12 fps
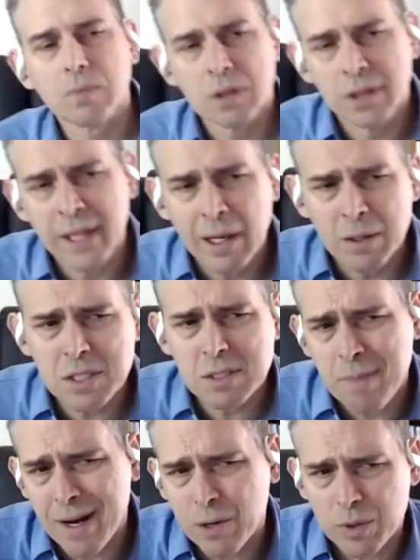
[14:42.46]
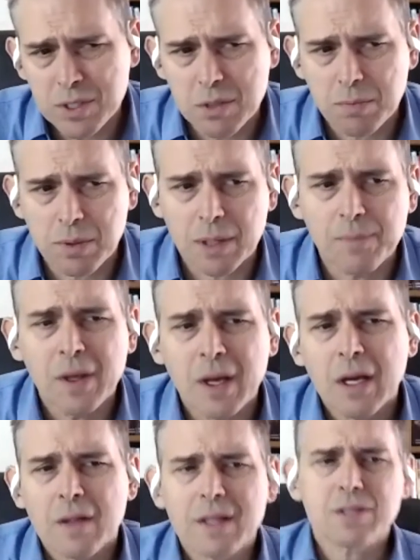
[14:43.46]
now a SMAC recipe.
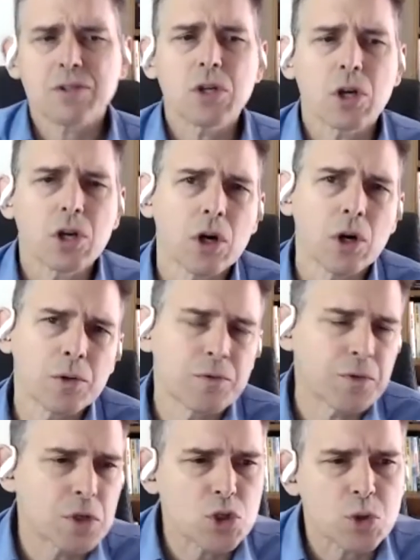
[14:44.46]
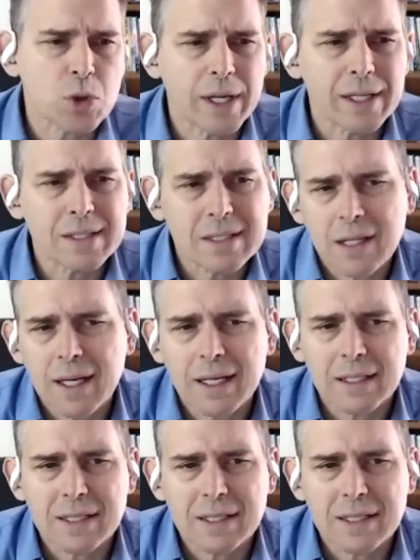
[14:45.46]
That's the code for translating. And,